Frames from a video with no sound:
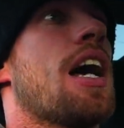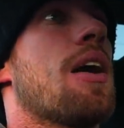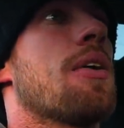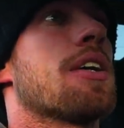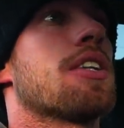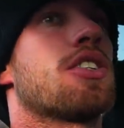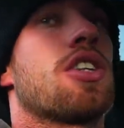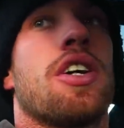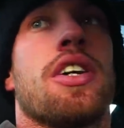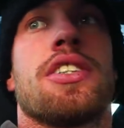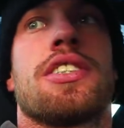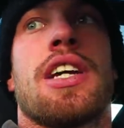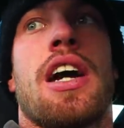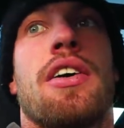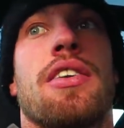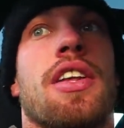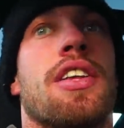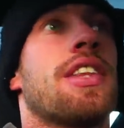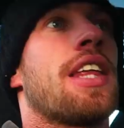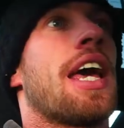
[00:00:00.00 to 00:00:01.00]
Now it turns
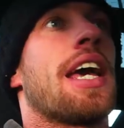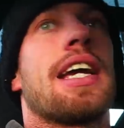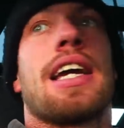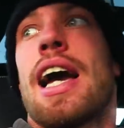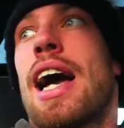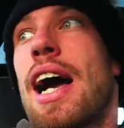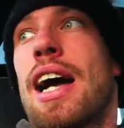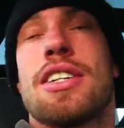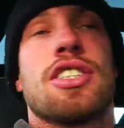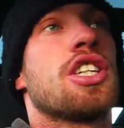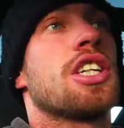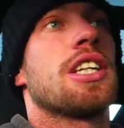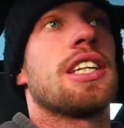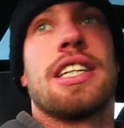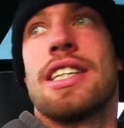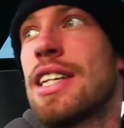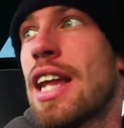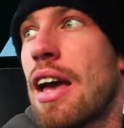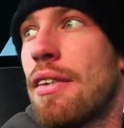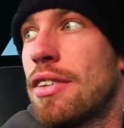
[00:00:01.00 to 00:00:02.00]
out that they
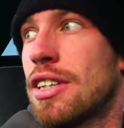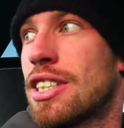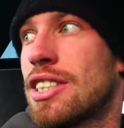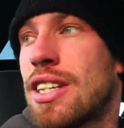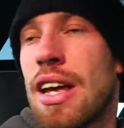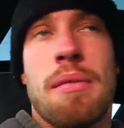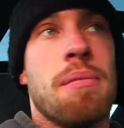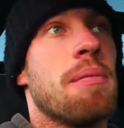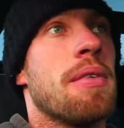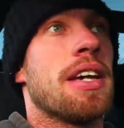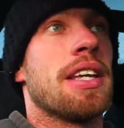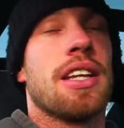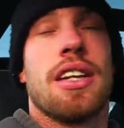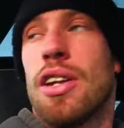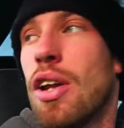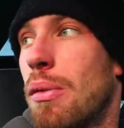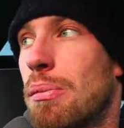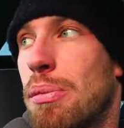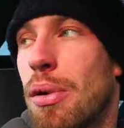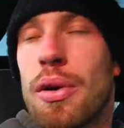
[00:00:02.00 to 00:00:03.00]
actually never sent me the
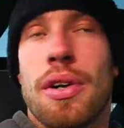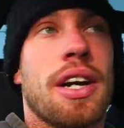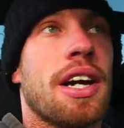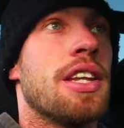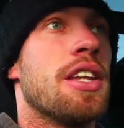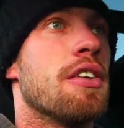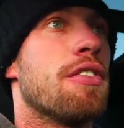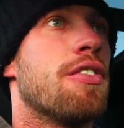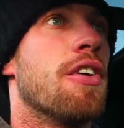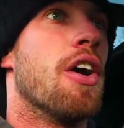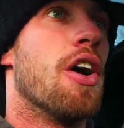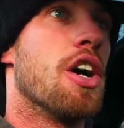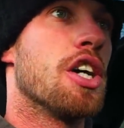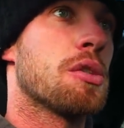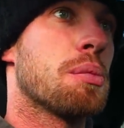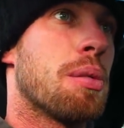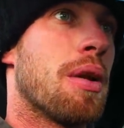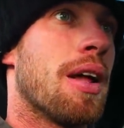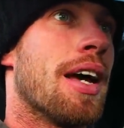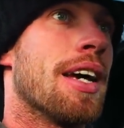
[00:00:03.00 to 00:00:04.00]
logbook in the
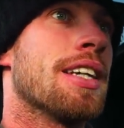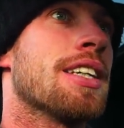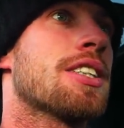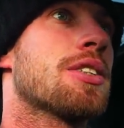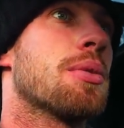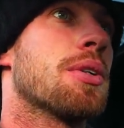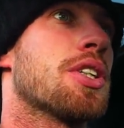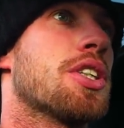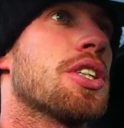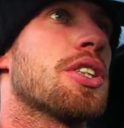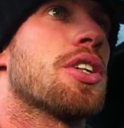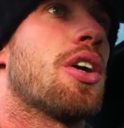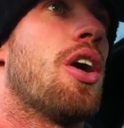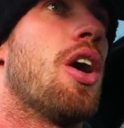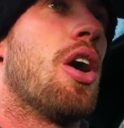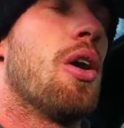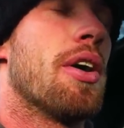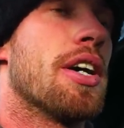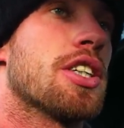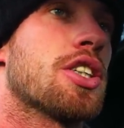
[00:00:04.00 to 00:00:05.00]
first place, which is
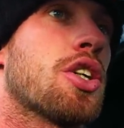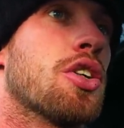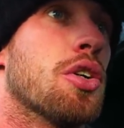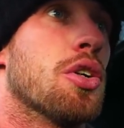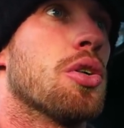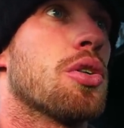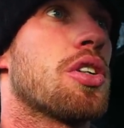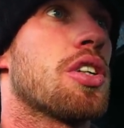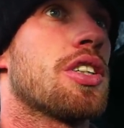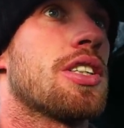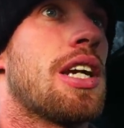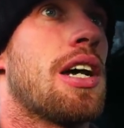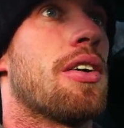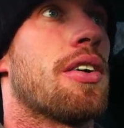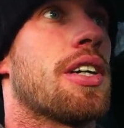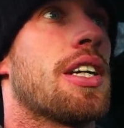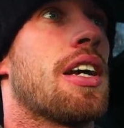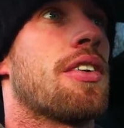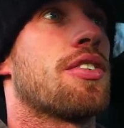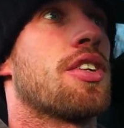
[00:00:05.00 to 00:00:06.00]
always cool because now
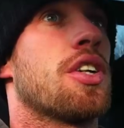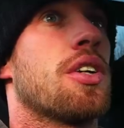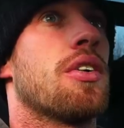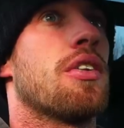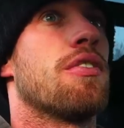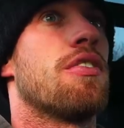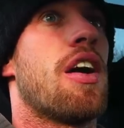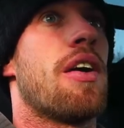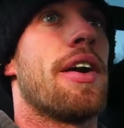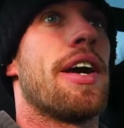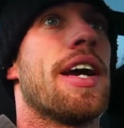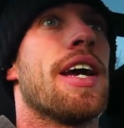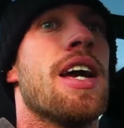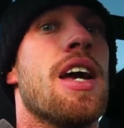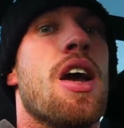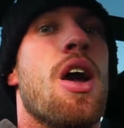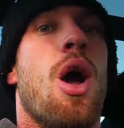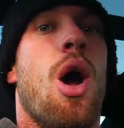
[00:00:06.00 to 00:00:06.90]
I'm gonna have to do a very